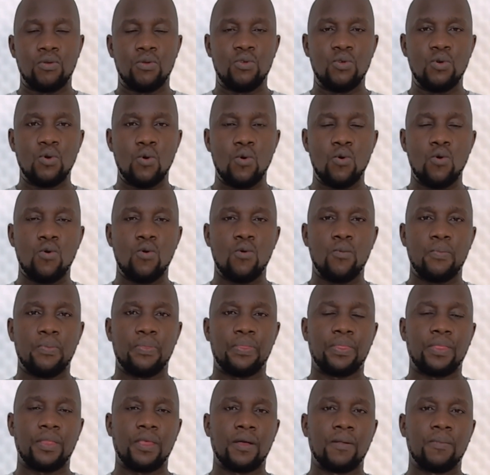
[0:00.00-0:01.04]

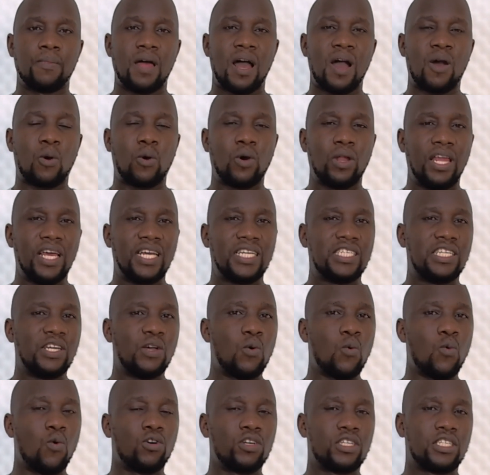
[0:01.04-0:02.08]
you are
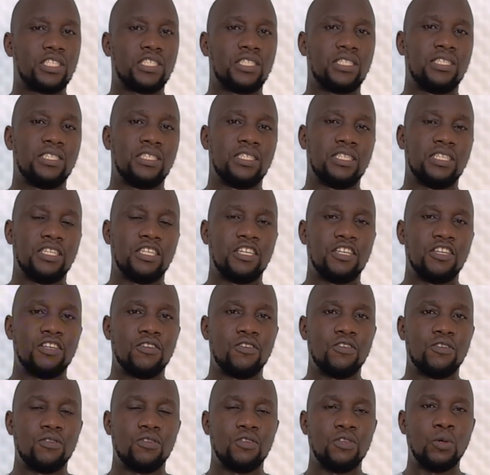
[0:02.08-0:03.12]
collecting what
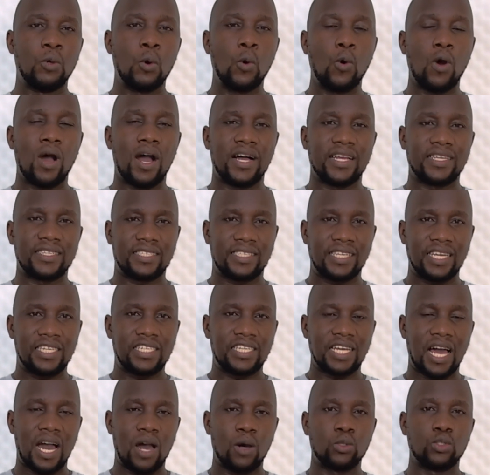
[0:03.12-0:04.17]
you are
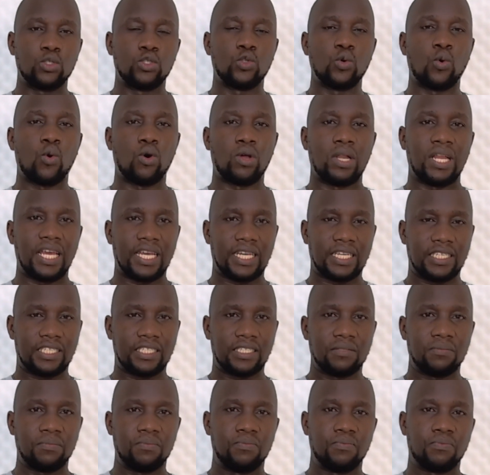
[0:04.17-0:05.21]
set out to
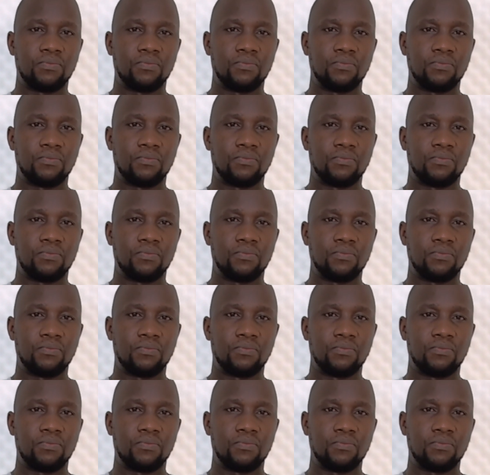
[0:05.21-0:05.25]
collect.